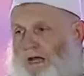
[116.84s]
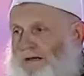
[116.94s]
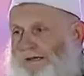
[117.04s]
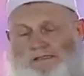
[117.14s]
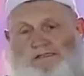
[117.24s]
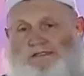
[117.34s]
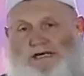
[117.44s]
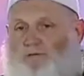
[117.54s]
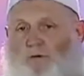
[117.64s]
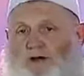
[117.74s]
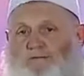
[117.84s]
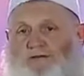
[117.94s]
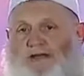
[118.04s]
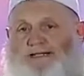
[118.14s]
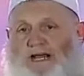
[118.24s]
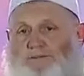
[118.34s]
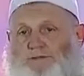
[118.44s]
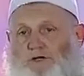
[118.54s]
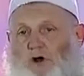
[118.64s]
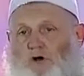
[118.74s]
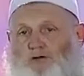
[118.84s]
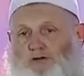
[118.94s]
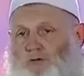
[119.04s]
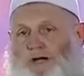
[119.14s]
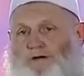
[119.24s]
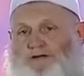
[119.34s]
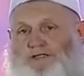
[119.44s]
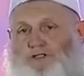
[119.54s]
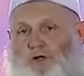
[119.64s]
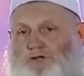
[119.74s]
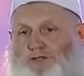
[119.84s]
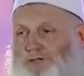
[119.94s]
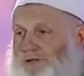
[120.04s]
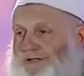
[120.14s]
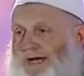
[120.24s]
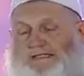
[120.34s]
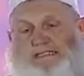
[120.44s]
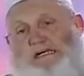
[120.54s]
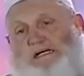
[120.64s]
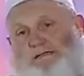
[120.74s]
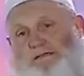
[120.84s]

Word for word: And he's sent wherever they tell him to go, do whatever he's told to do, and that's